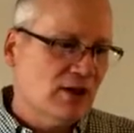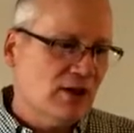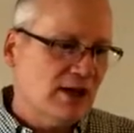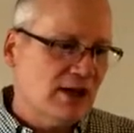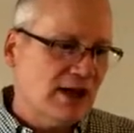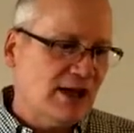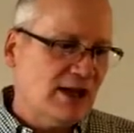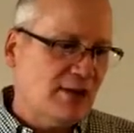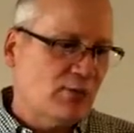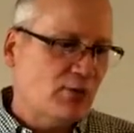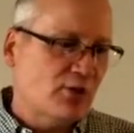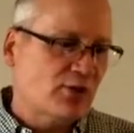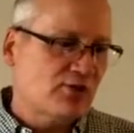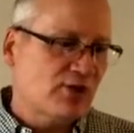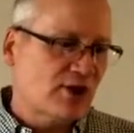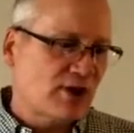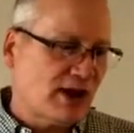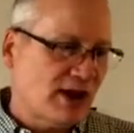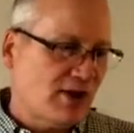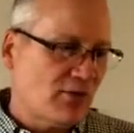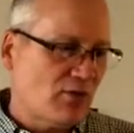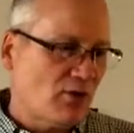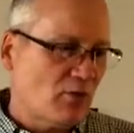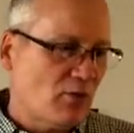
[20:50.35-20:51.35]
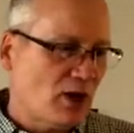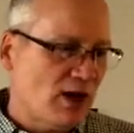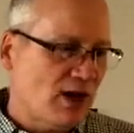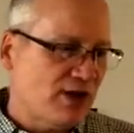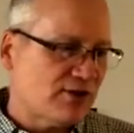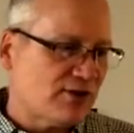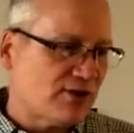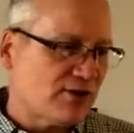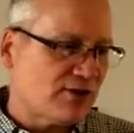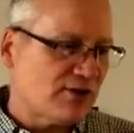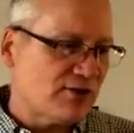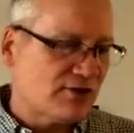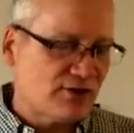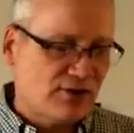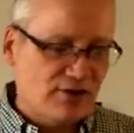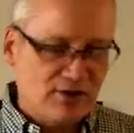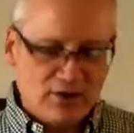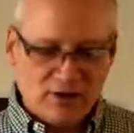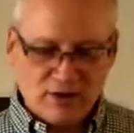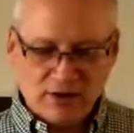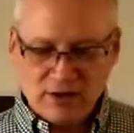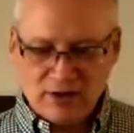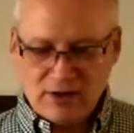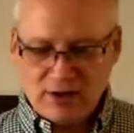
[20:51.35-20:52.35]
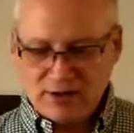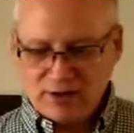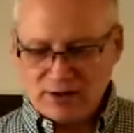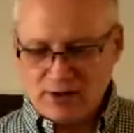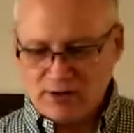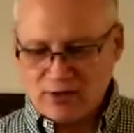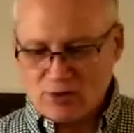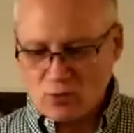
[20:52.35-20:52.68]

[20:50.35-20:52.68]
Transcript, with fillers: Hebrews again reminds us that